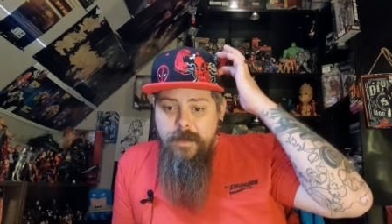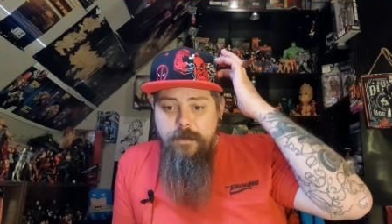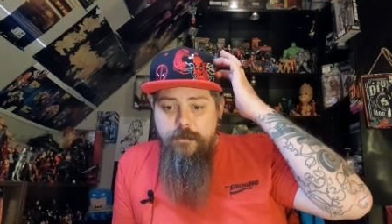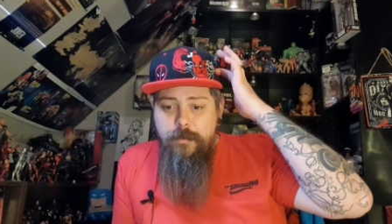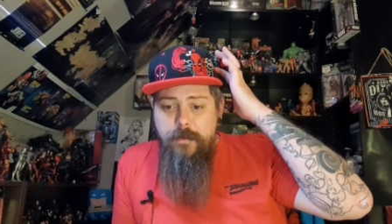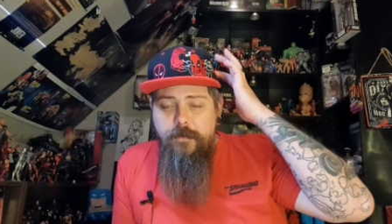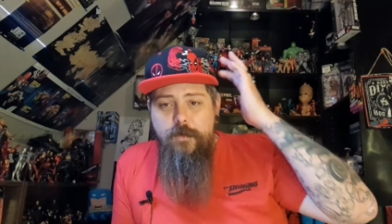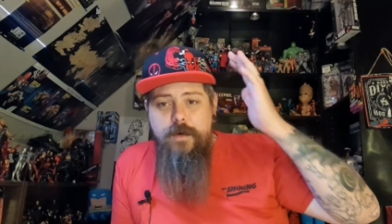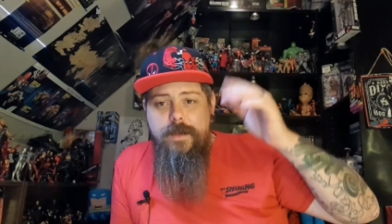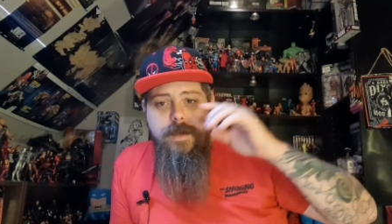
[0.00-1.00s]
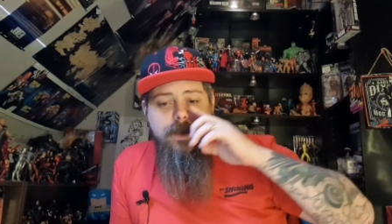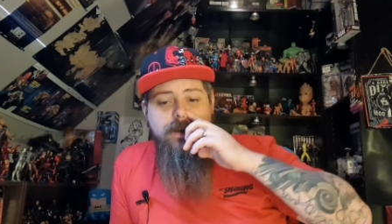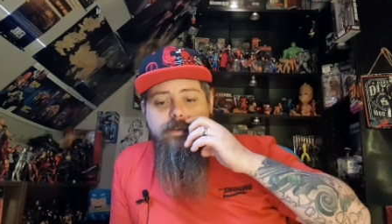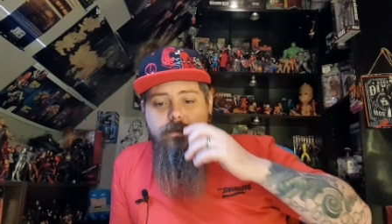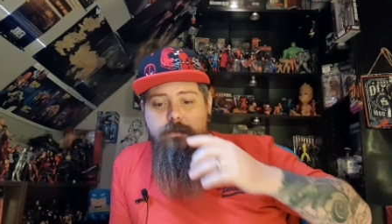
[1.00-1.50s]
So before I get
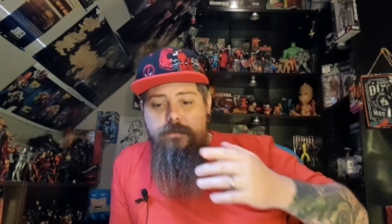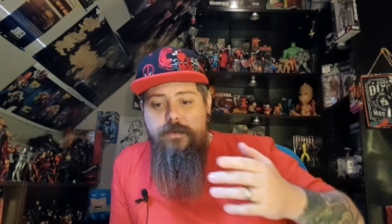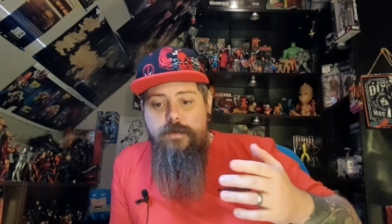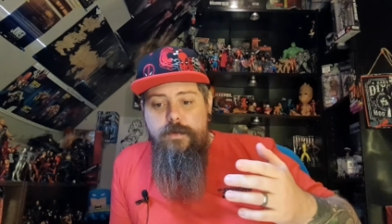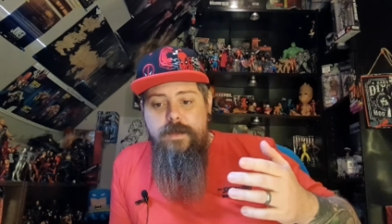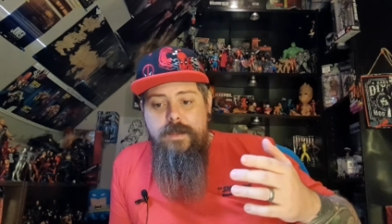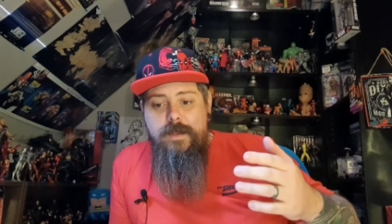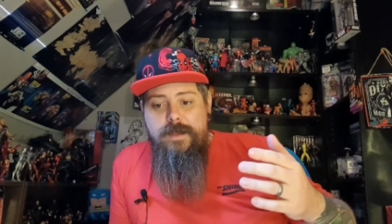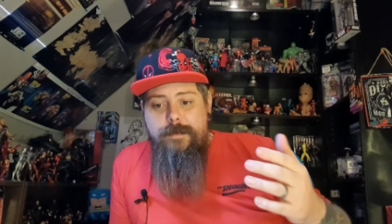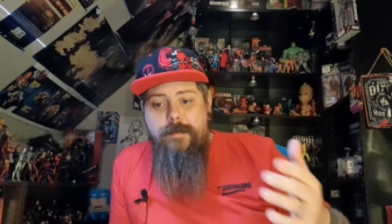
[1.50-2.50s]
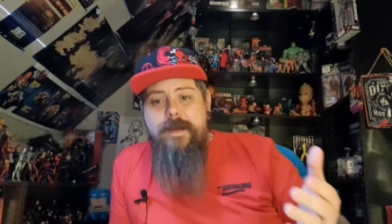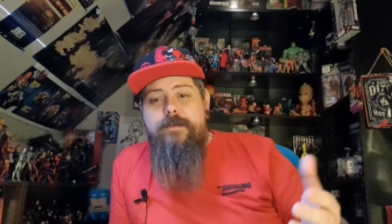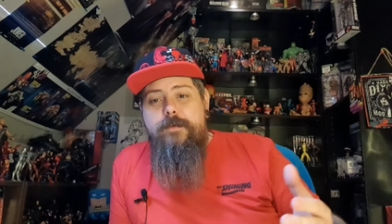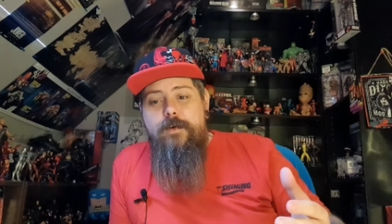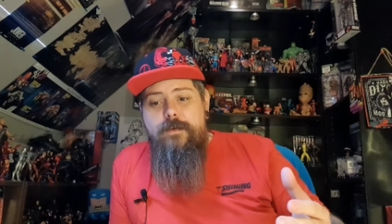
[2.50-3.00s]
into the review, I'm a
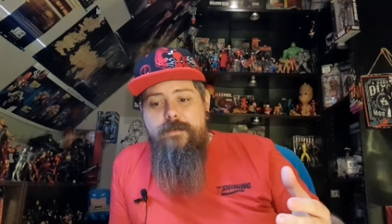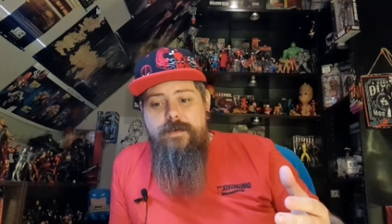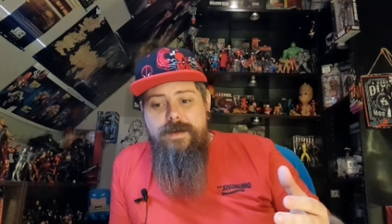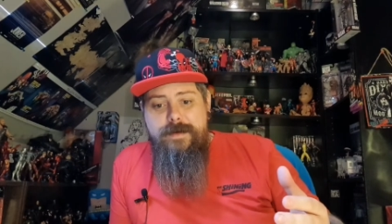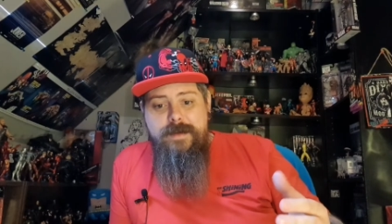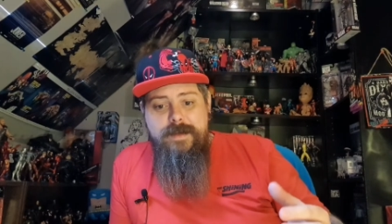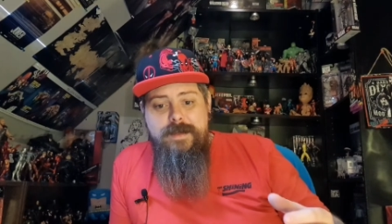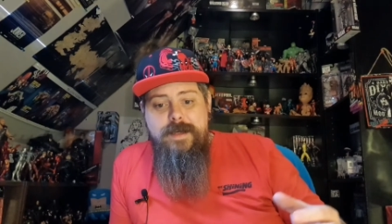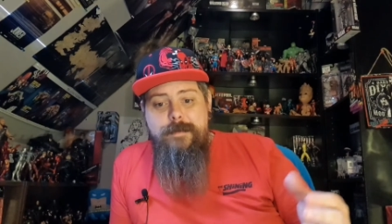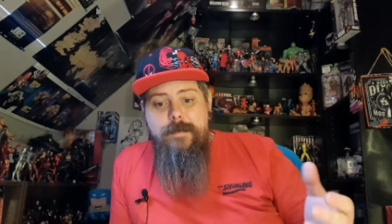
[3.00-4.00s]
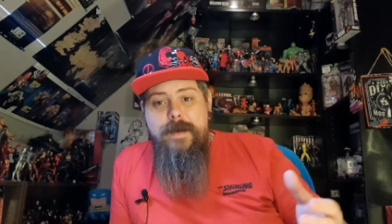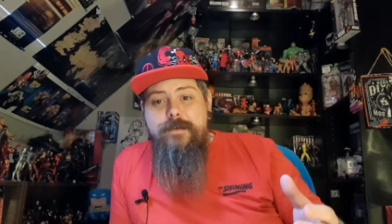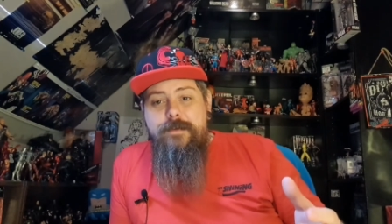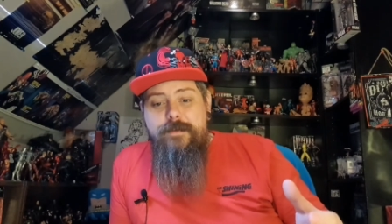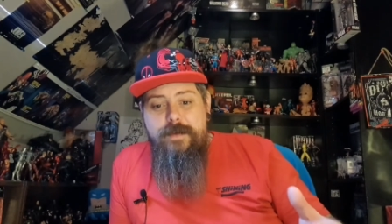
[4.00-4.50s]
massive horror fan, I'm a
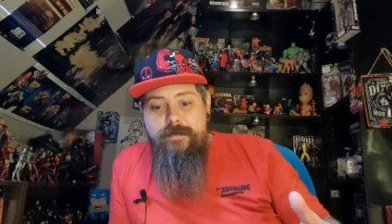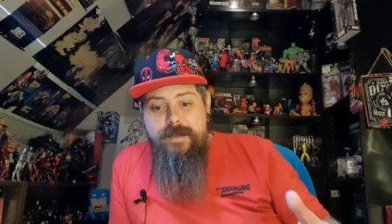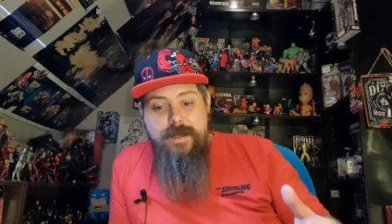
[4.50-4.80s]
massive Stephen